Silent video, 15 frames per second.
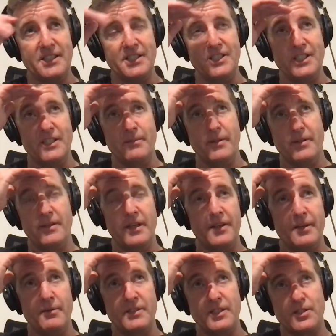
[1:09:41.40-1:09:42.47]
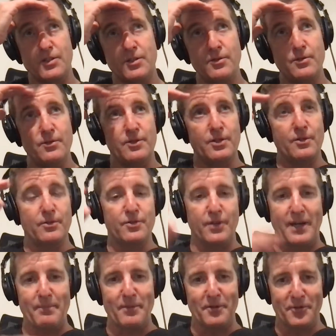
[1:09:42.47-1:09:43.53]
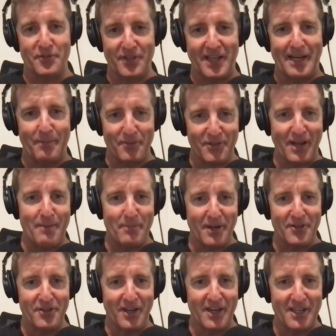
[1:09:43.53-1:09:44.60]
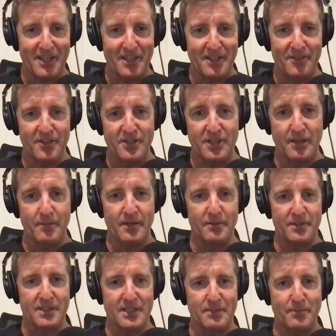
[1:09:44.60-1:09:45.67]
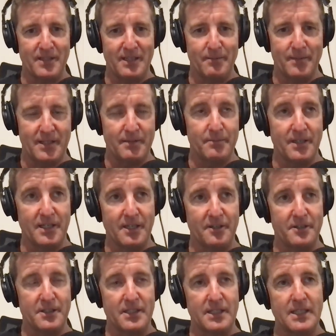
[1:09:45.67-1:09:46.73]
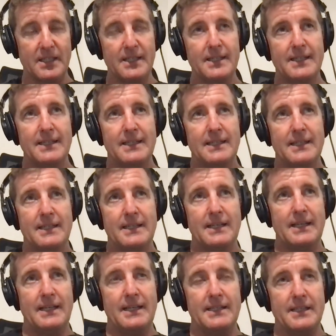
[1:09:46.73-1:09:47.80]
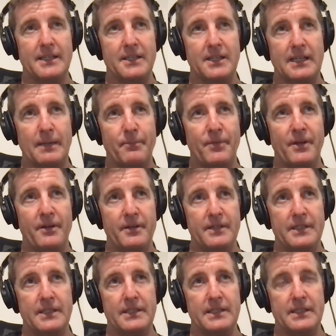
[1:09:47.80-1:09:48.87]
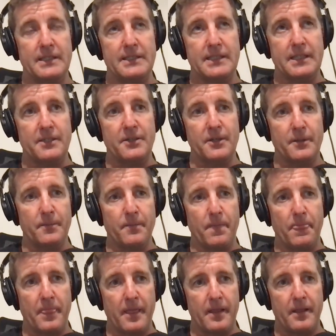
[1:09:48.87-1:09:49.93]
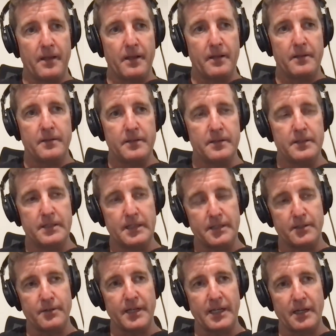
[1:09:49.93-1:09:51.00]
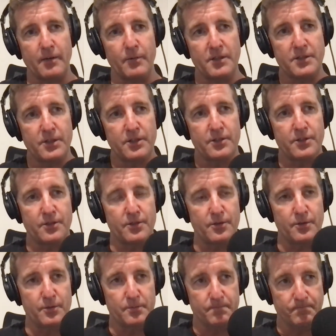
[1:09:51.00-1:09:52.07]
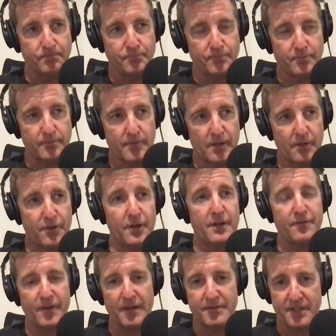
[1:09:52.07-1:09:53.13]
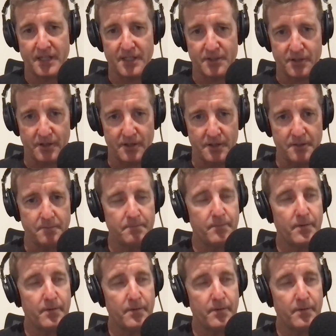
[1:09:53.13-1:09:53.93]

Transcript: gym, and there were just two treadmills set up side by side in the gym, and it was just me and my coach, and I got up there, and he said, Greg, I want you to do 35 seconds on,